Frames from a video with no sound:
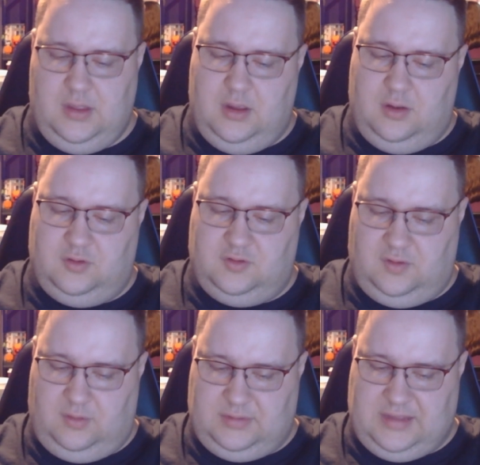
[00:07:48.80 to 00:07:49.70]
I'll show
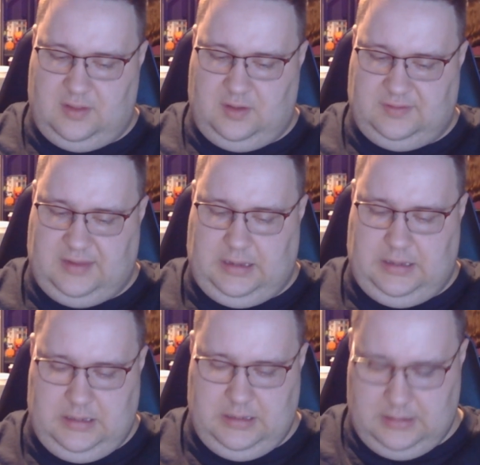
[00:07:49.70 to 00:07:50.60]
you what that looks like.
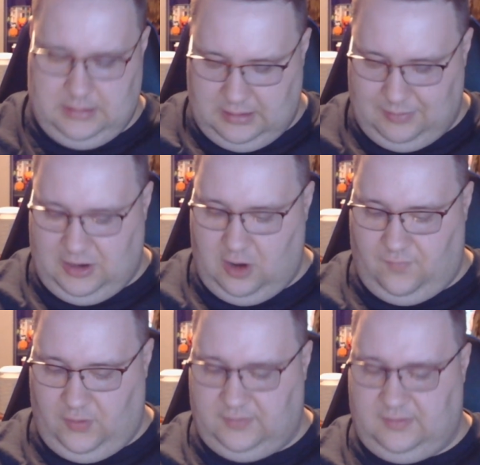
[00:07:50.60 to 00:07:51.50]
I gotta be
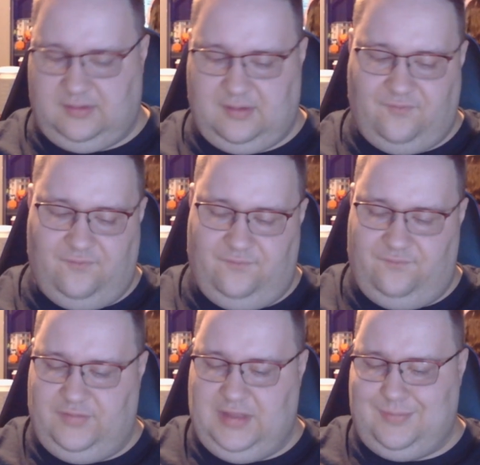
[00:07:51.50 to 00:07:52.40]
careful because this is a
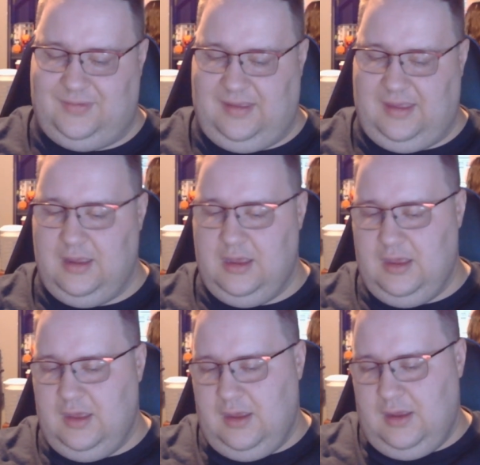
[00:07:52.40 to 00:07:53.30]
flimsy
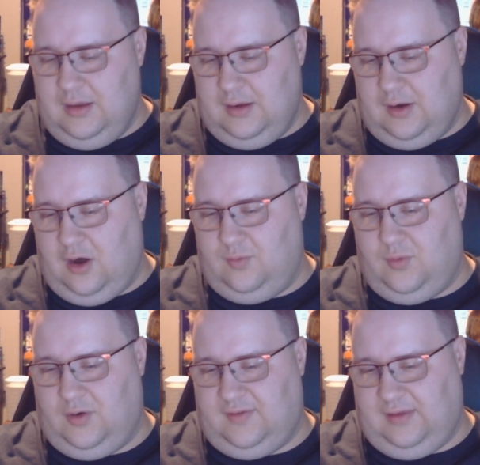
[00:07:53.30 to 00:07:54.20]

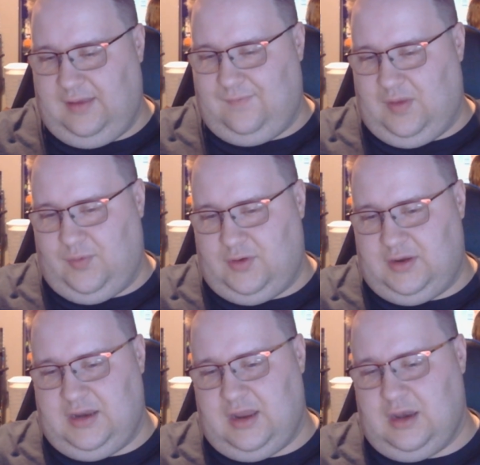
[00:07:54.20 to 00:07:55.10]
cardboard sleeve they put
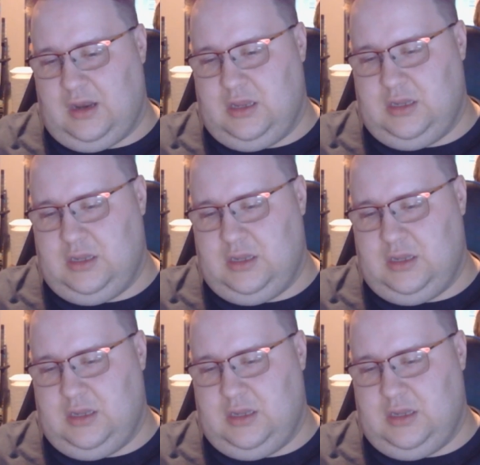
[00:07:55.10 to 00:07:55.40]
it in.